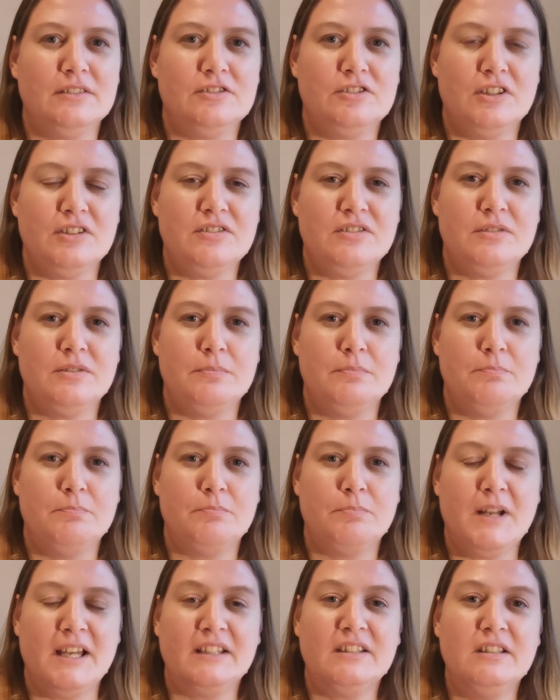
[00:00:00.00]
just
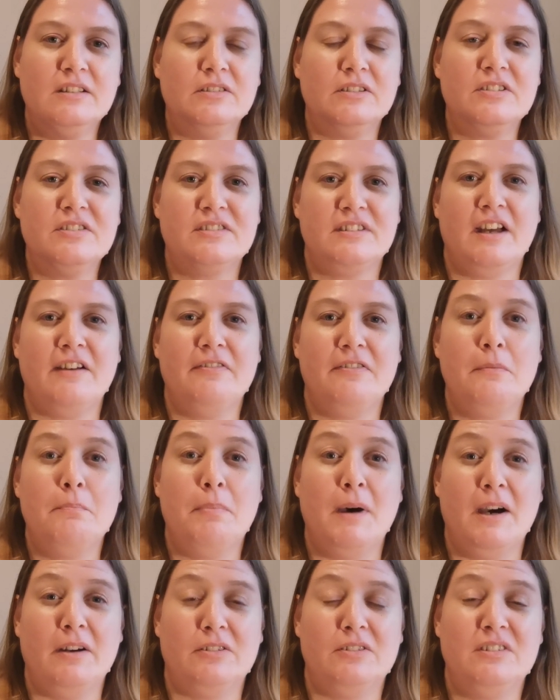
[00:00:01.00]
practical stuff
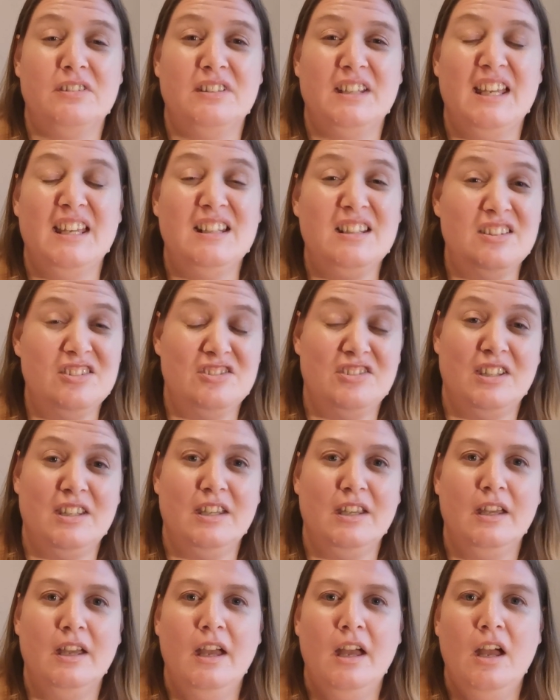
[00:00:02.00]
about
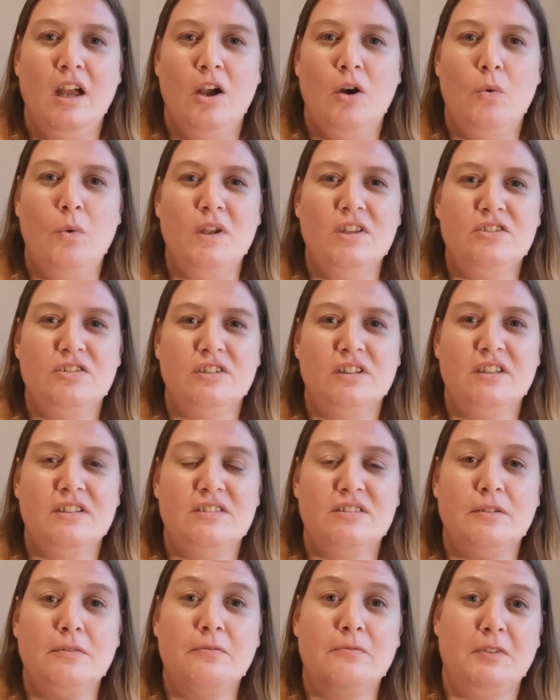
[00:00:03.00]
energy, which
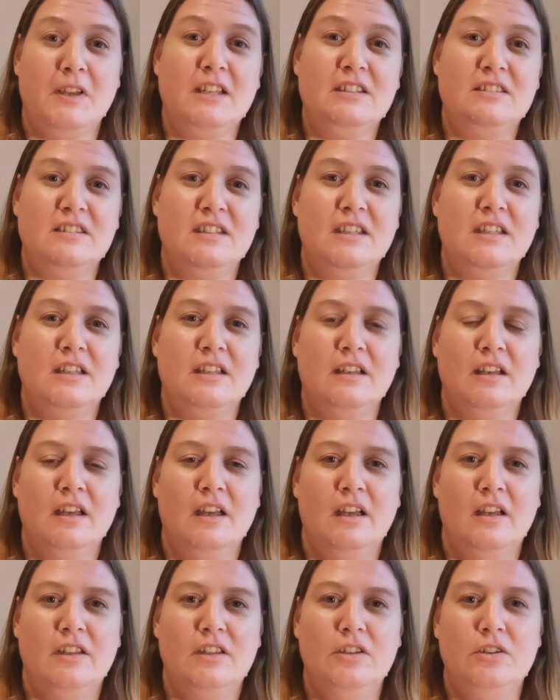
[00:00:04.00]
is affecting
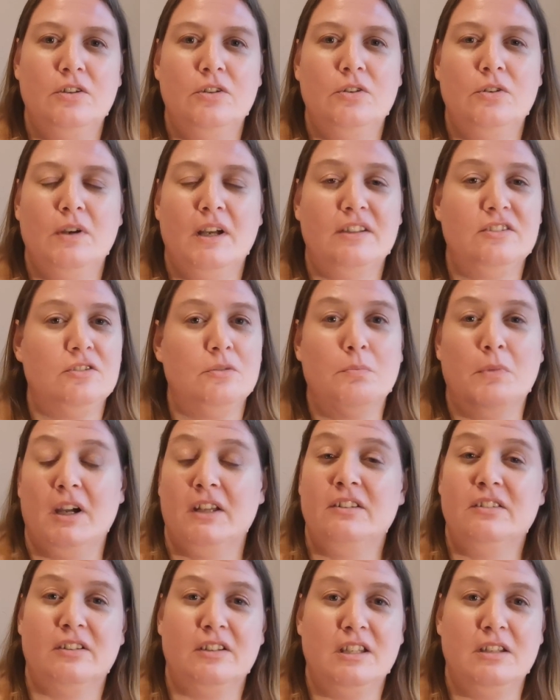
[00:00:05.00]
you, and you
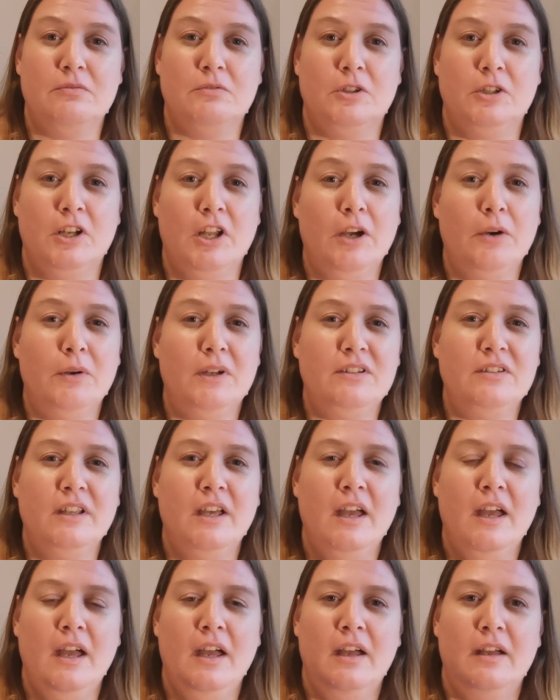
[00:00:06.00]
might not even know it.
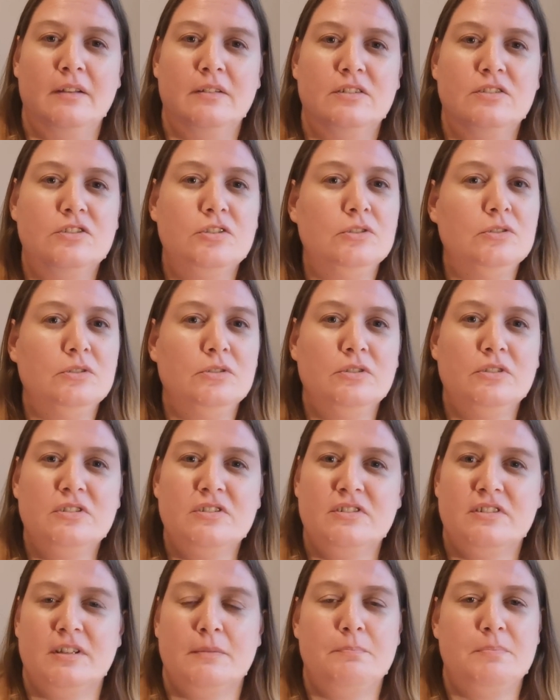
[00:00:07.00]

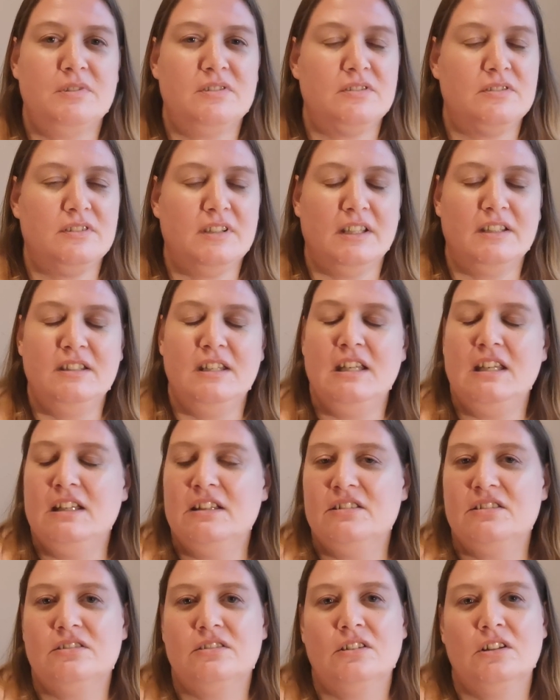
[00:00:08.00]
Tools, tips,
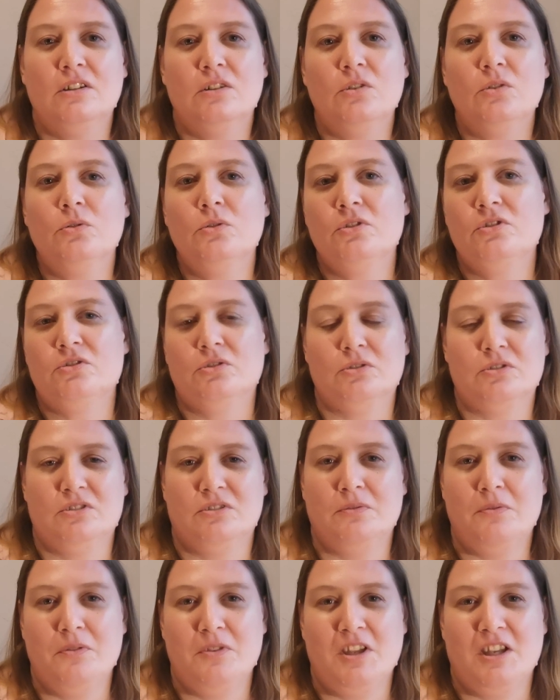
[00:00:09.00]
techniques, all
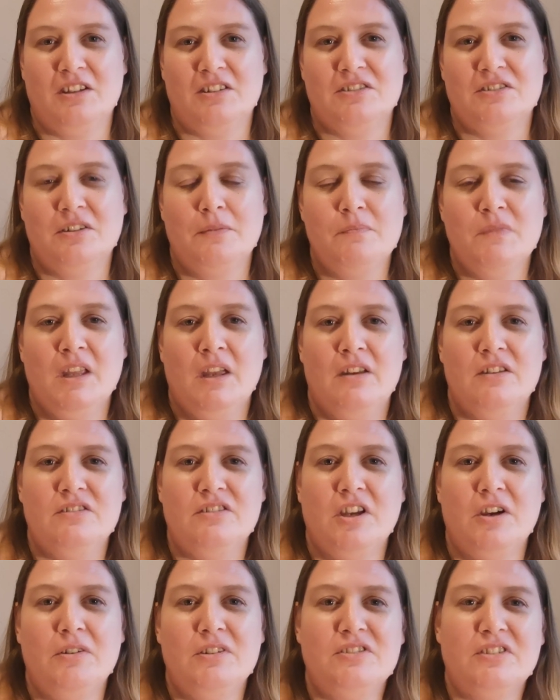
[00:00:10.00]
sorts of things.
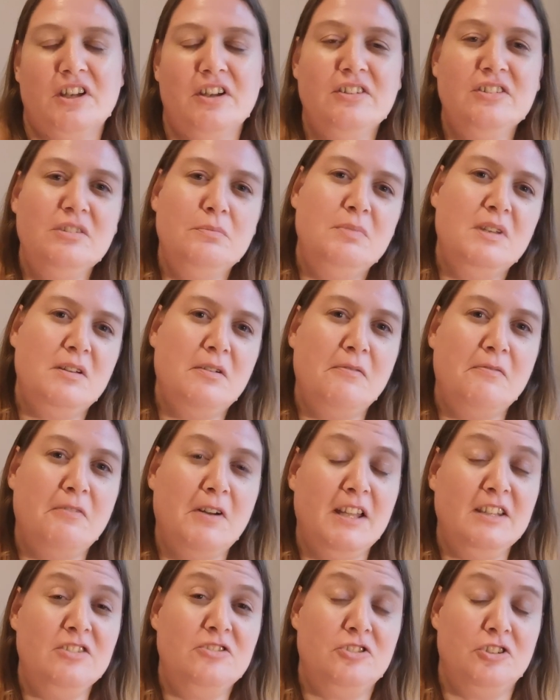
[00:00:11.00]
So it's going to be a
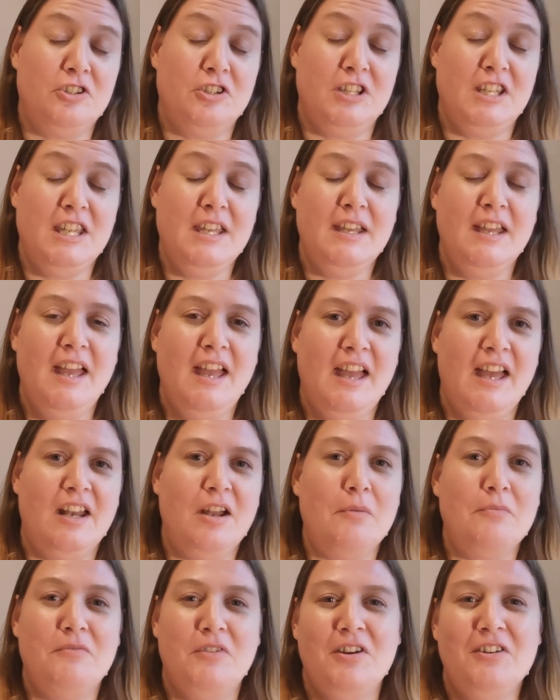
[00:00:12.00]
fun journey, and
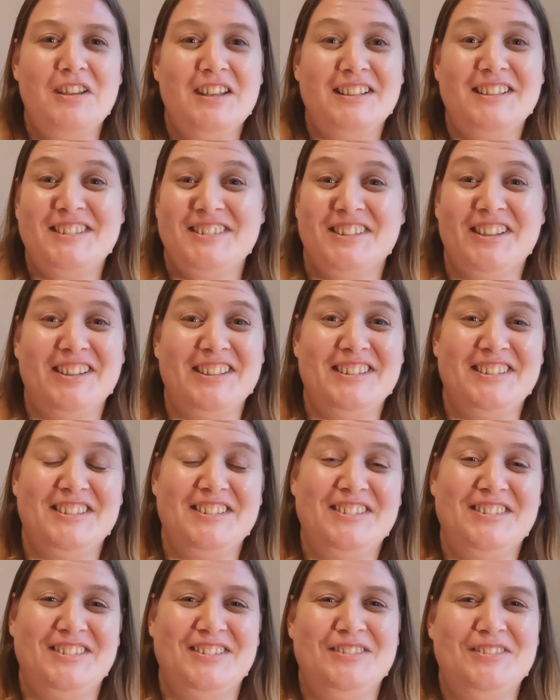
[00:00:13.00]
I'm very
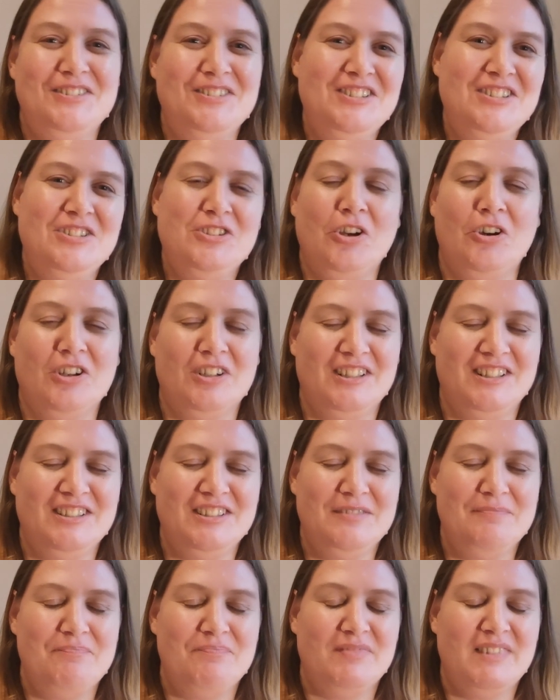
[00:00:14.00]
excited to start
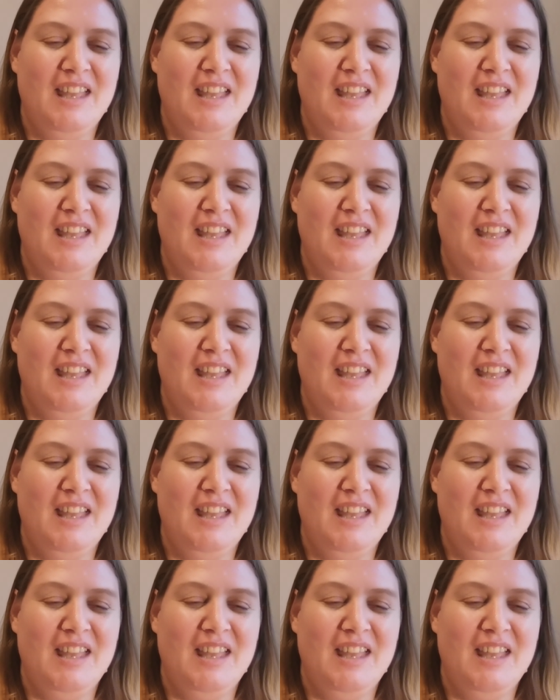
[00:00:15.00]
it.